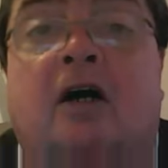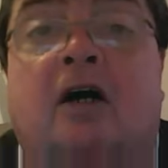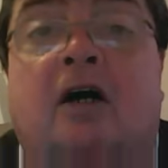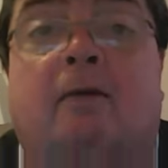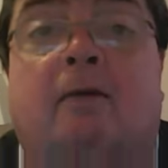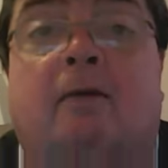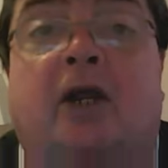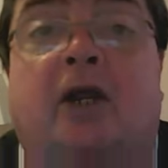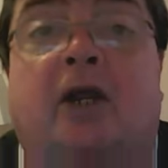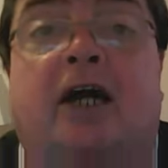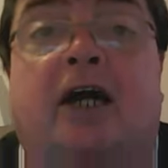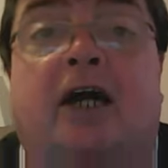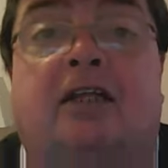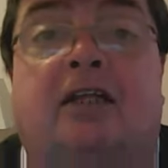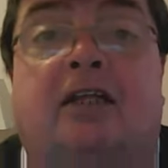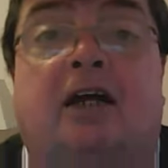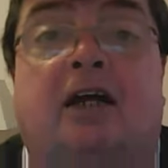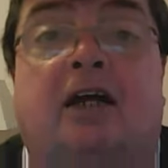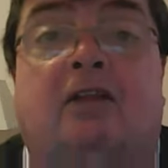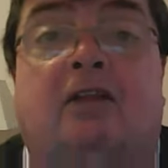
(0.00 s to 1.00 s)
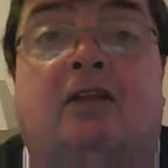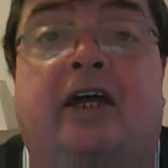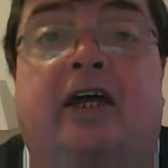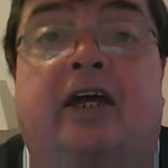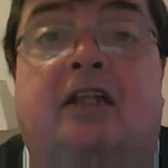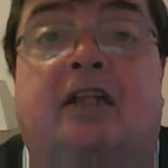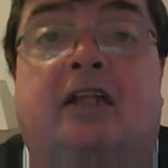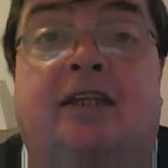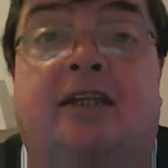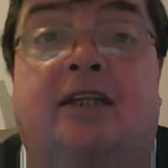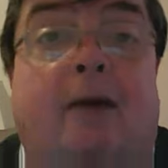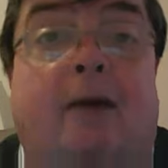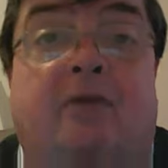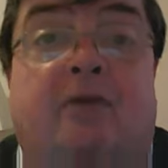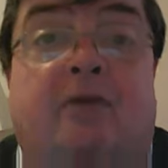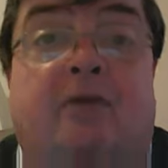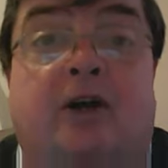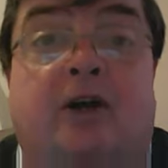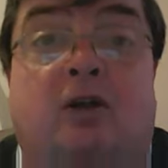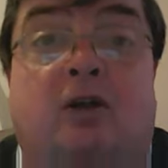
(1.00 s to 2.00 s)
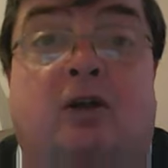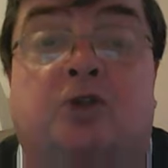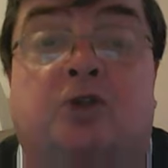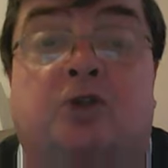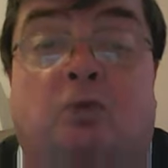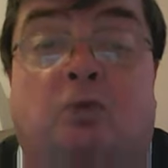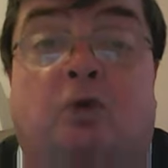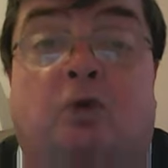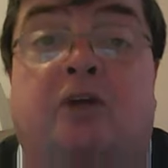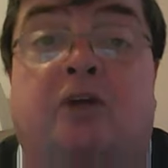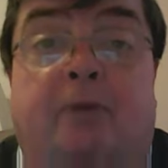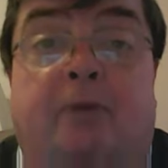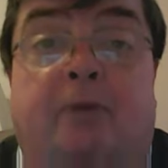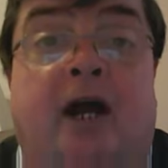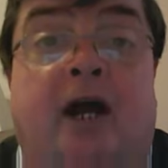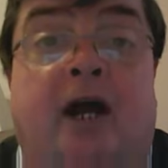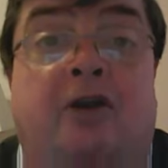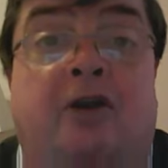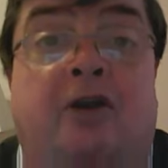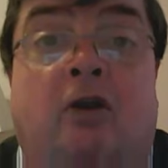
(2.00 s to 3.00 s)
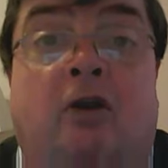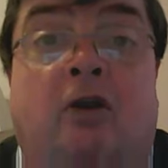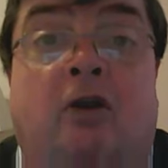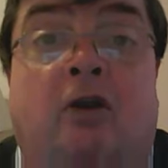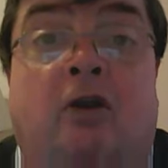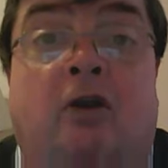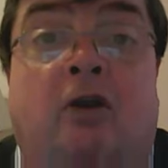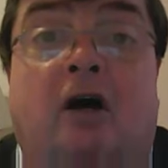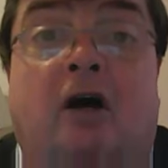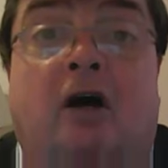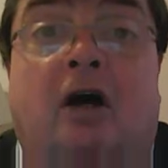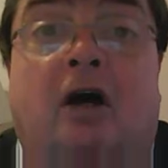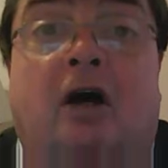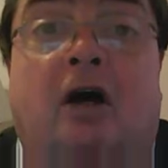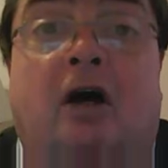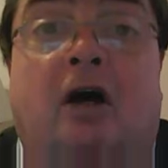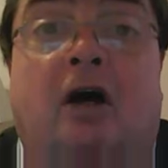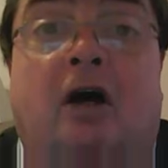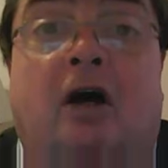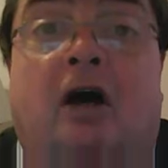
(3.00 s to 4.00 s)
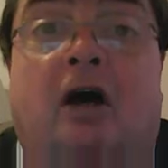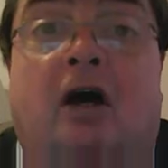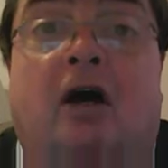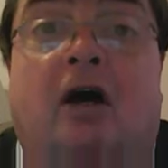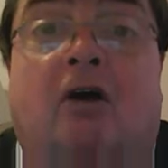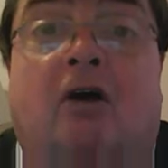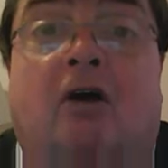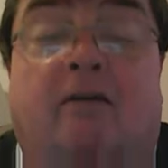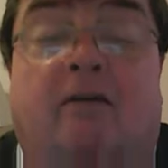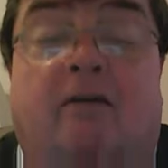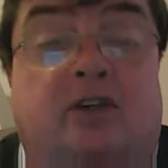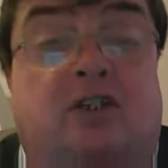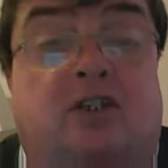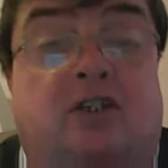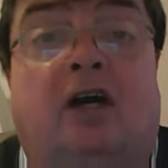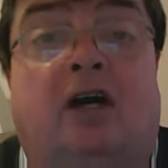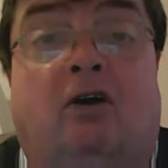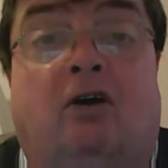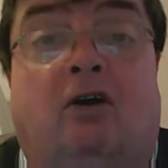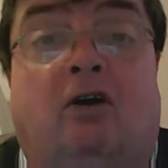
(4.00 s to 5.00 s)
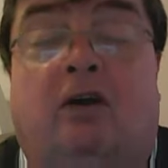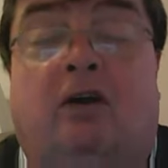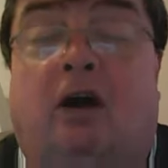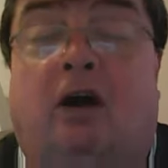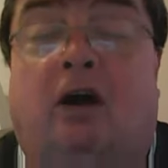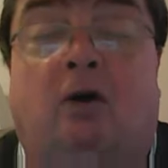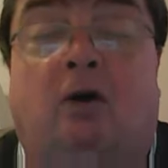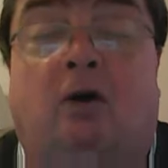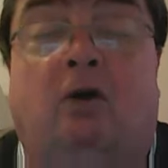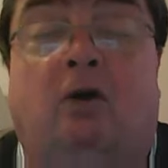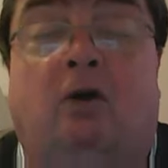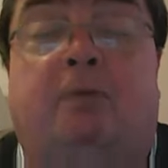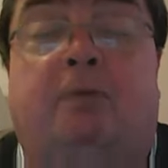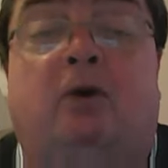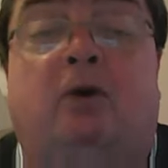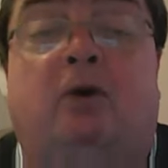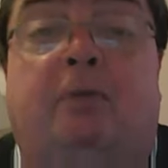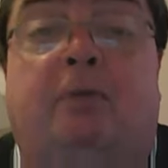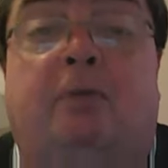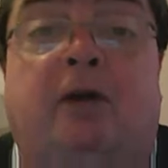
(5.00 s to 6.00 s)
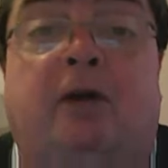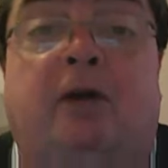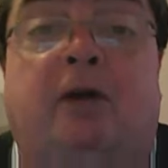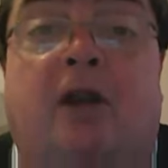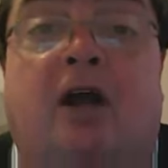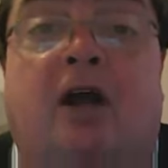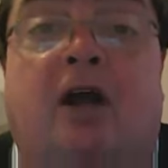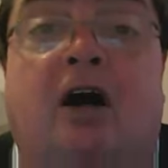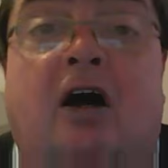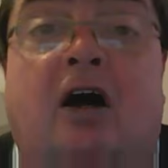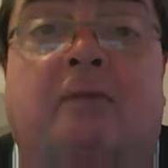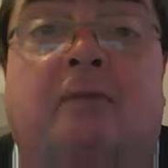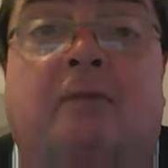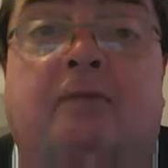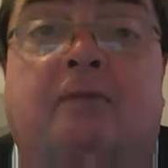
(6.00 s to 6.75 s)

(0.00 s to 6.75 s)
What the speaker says: But I think the depth of inclusion would depend on, obviously, on how poorly people are.